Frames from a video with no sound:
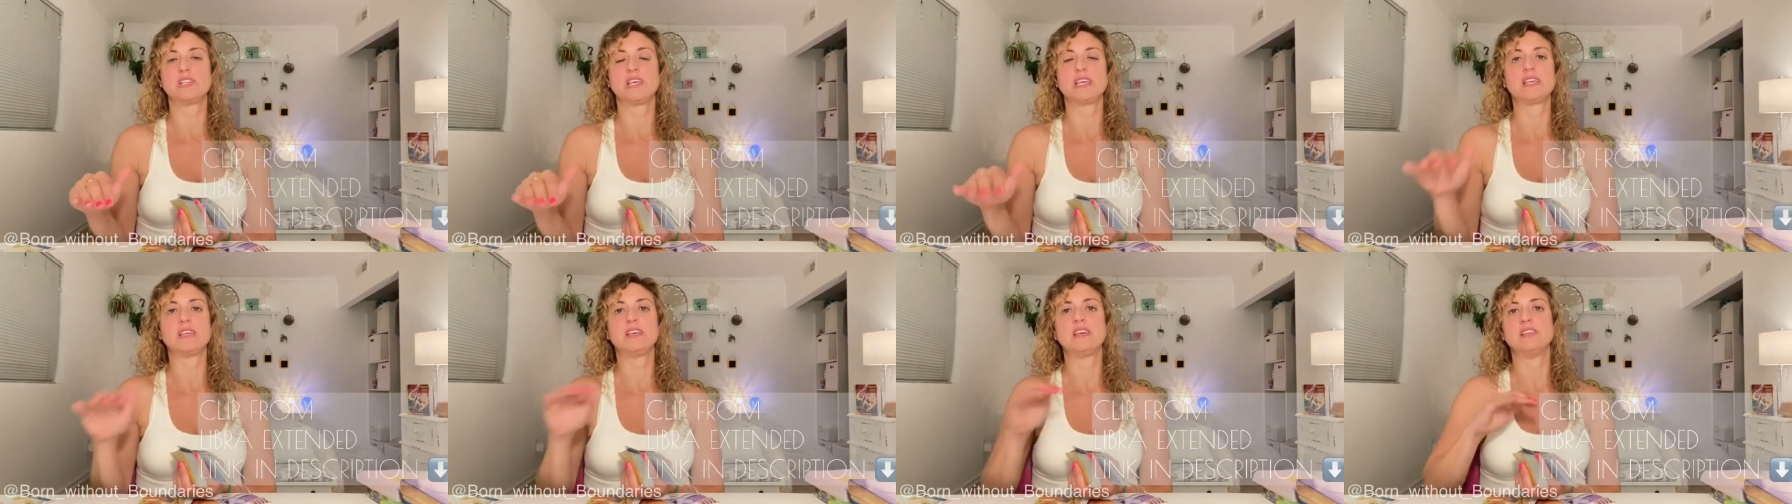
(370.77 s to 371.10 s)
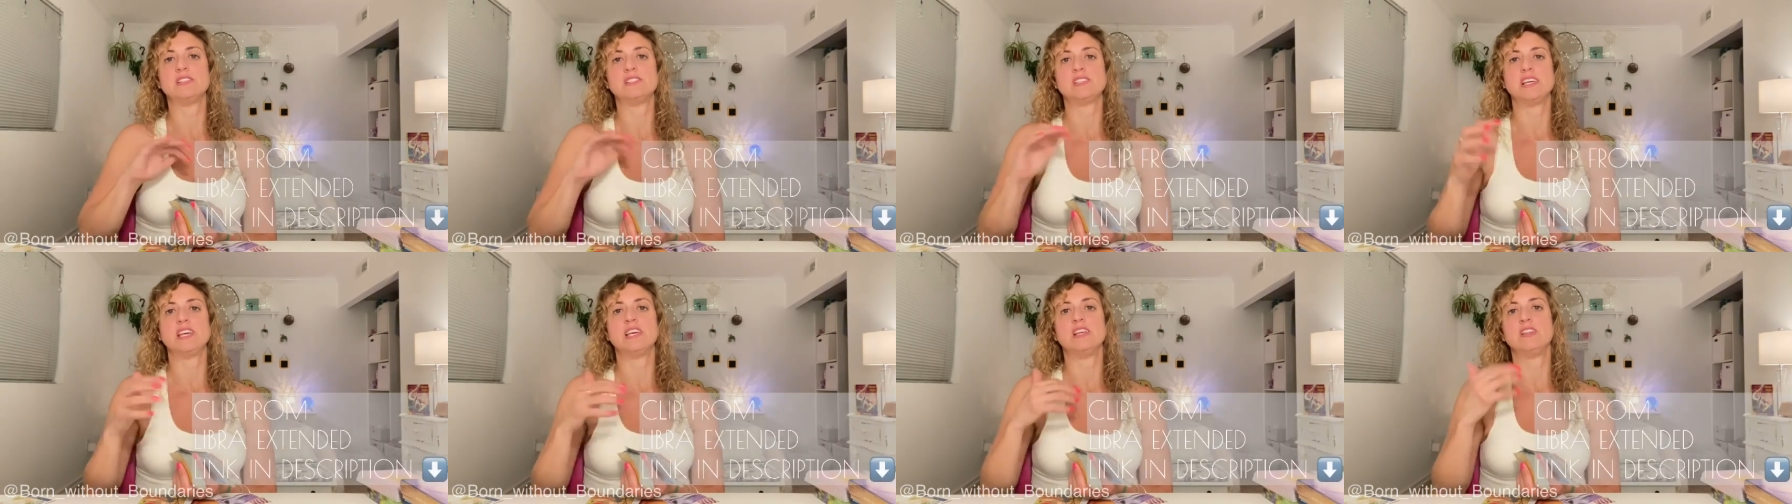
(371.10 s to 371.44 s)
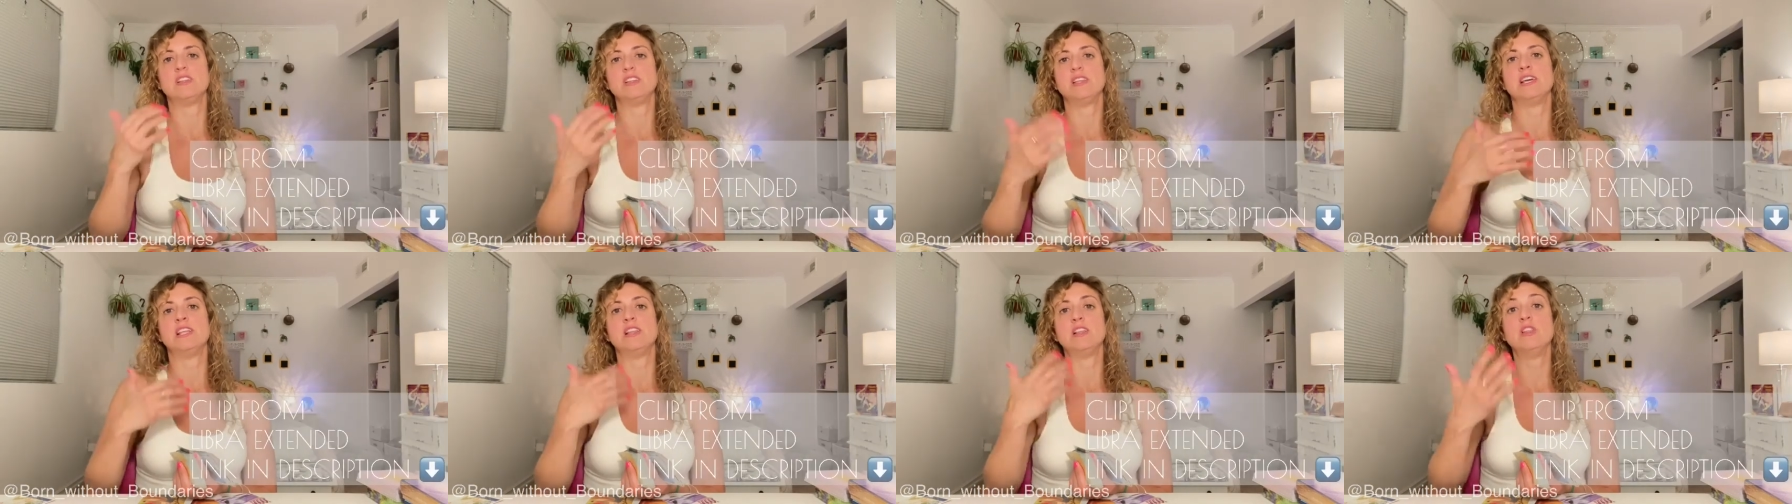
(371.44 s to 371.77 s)
Like it,
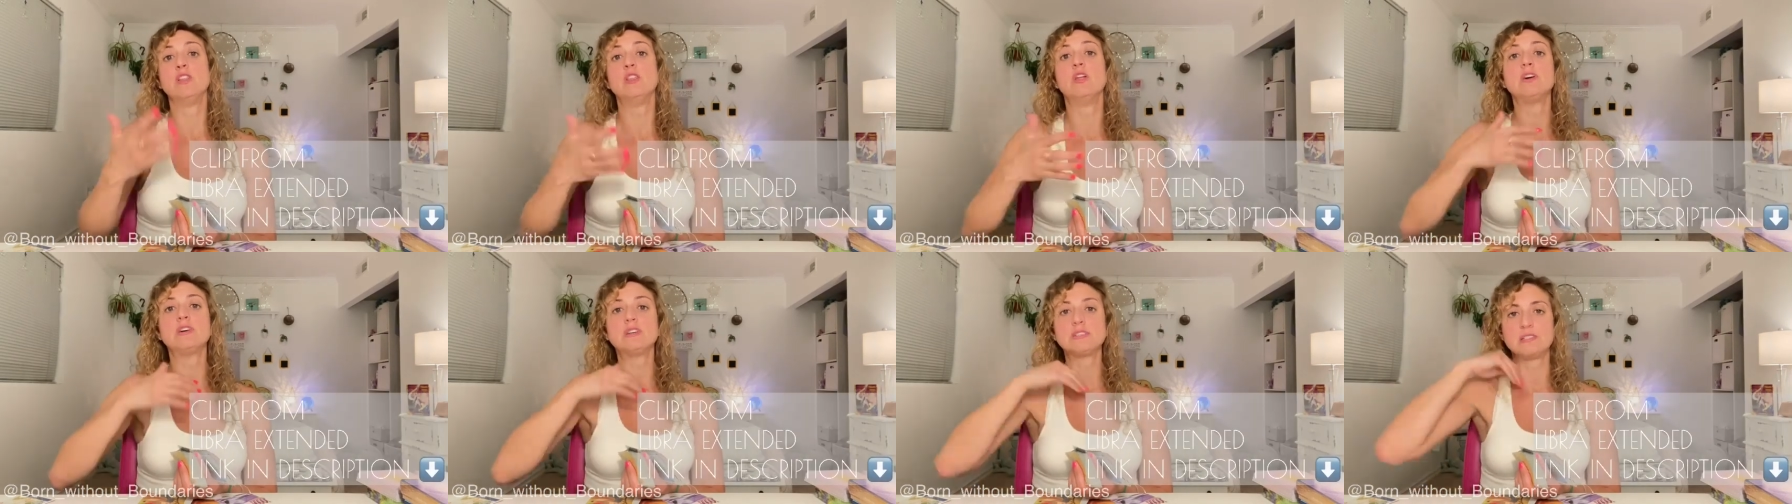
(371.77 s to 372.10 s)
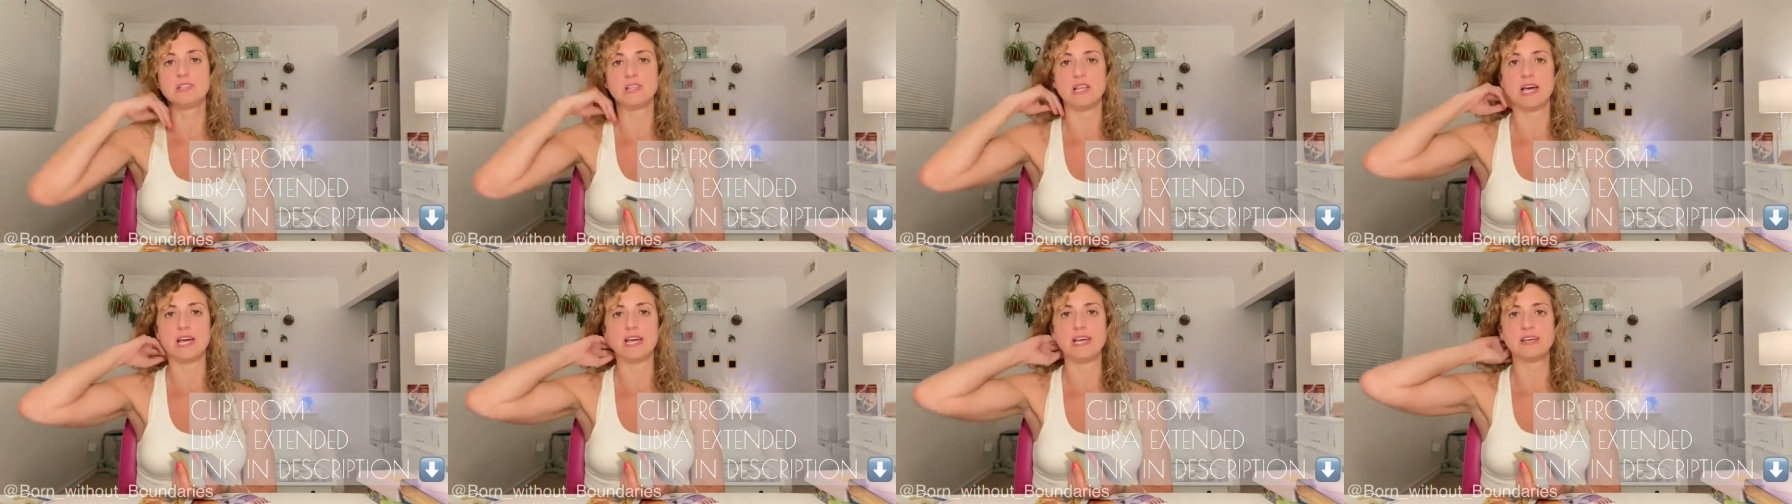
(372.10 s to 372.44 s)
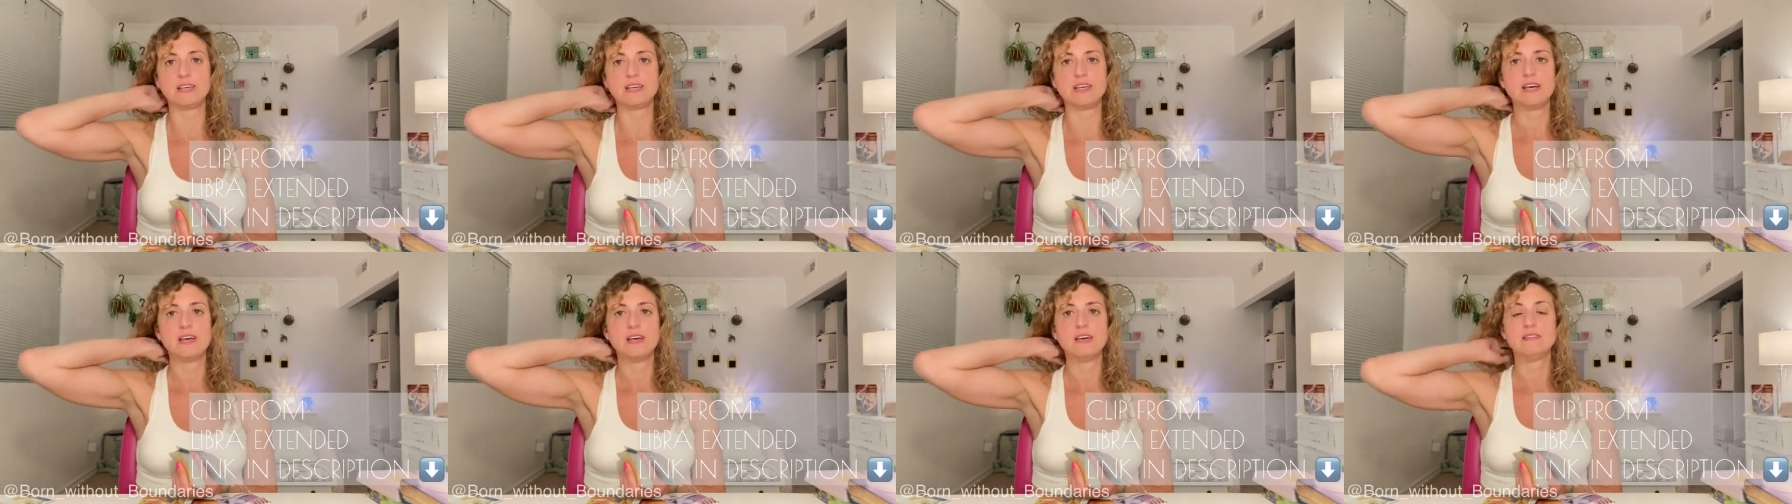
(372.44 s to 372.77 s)
it, it looked
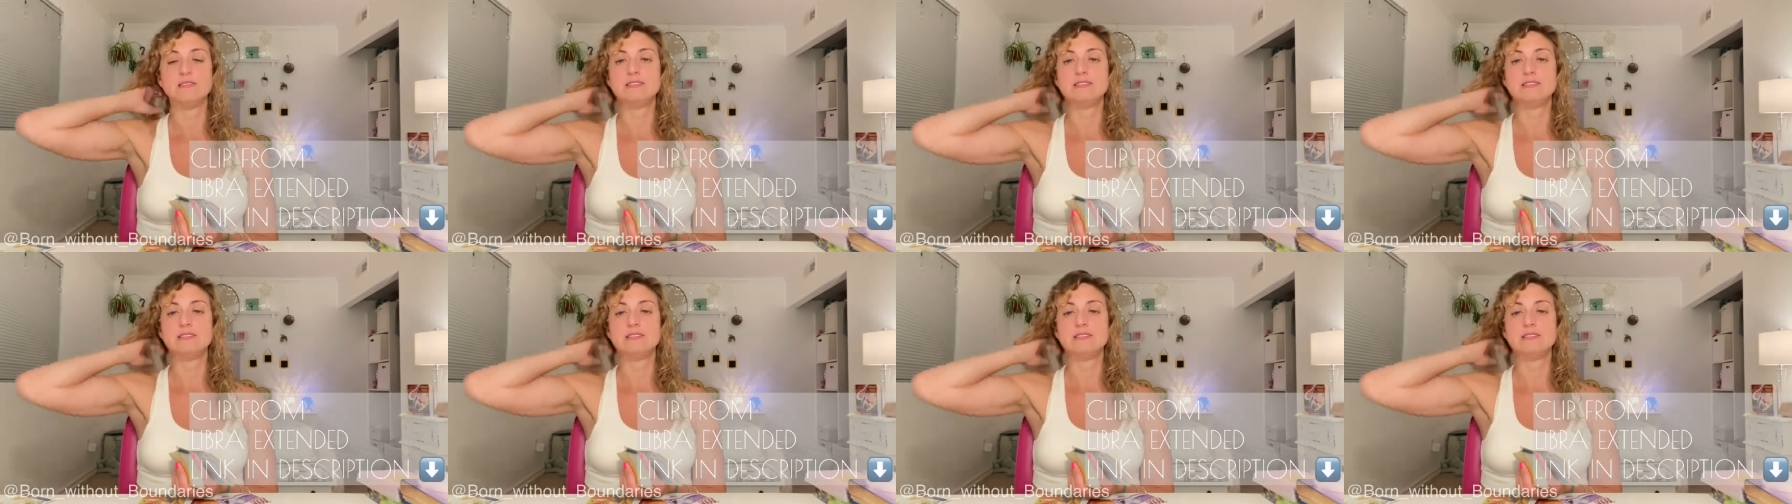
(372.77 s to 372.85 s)
like